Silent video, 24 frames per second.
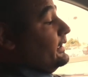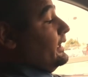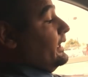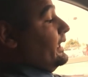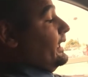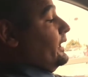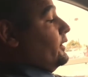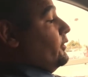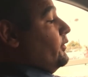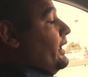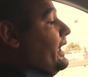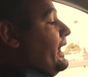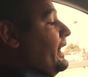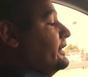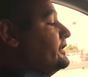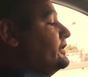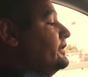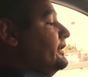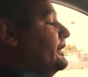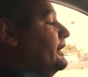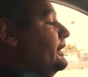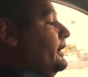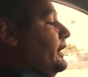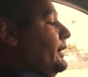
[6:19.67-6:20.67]
it'll
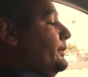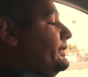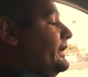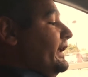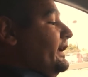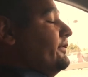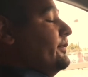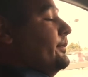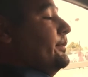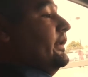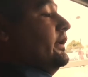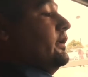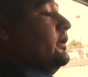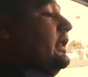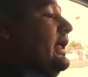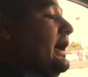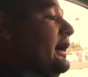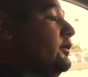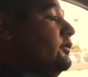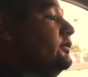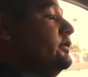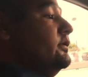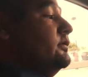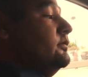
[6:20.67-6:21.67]
actually update from the
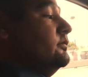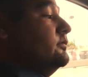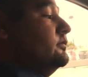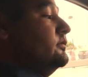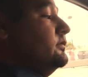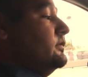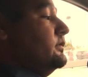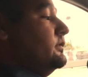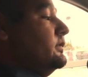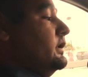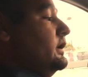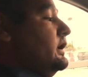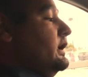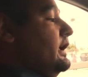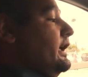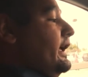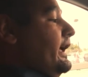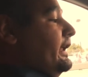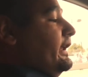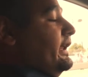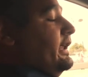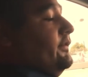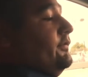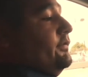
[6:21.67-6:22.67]
cloud
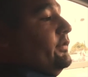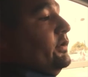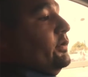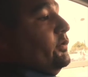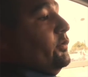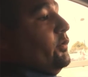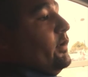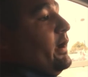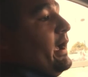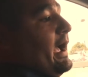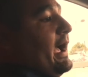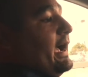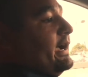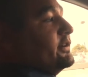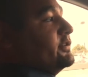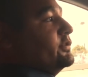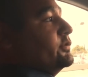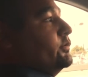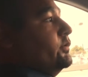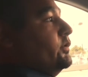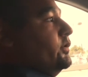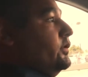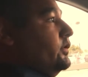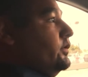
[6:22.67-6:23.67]
and give you
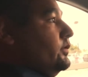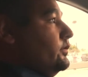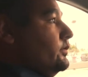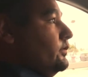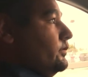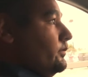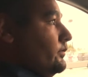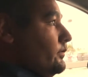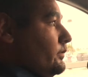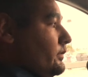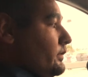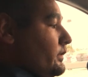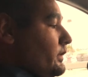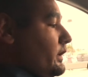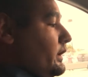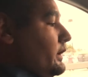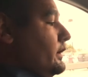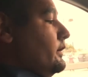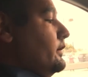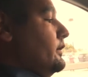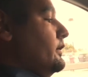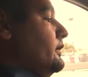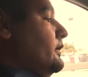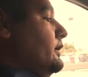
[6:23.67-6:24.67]
actual
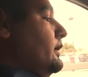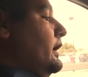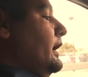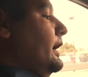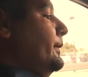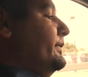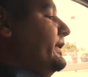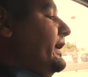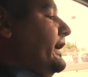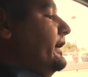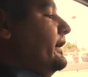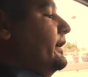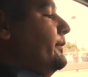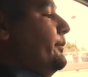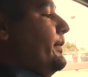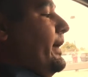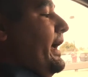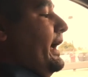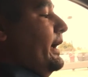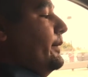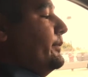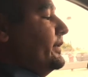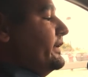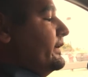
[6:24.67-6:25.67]
updated
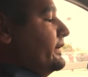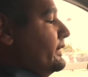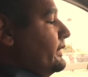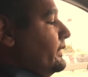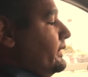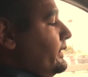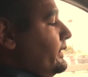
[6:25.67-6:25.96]
maps.